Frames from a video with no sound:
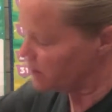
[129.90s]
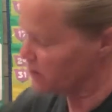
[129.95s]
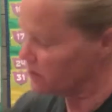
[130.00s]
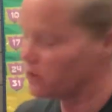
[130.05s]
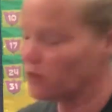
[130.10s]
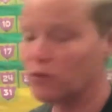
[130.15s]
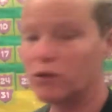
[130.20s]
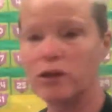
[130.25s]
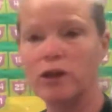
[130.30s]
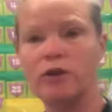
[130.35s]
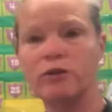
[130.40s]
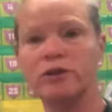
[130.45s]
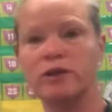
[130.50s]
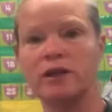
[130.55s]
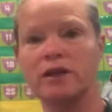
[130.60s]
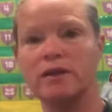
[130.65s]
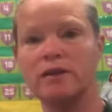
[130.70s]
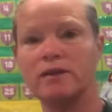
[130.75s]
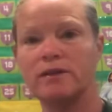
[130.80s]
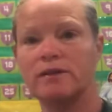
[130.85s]
don't close
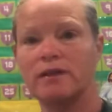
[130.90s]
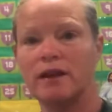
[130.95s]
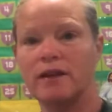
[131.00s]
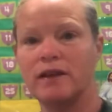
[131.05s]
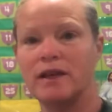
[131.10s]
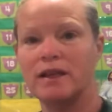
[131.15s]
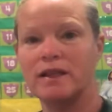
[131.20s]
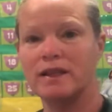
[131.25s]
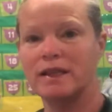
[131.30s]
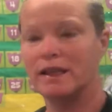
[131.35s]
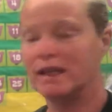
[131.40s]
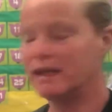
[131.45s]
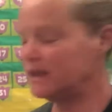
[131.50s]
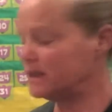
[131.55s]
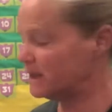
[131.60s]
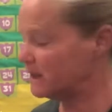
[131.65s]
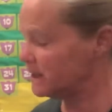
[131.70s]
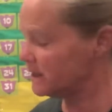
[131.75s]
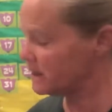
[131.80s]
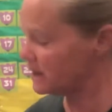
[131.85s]
it. And that's
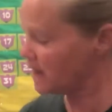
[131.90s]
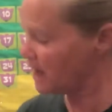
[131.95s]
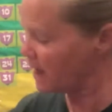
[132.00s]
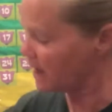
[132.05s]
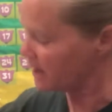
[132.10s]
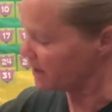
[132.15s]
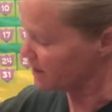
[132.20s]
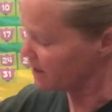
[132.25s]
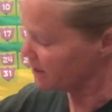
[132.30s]
easy as that.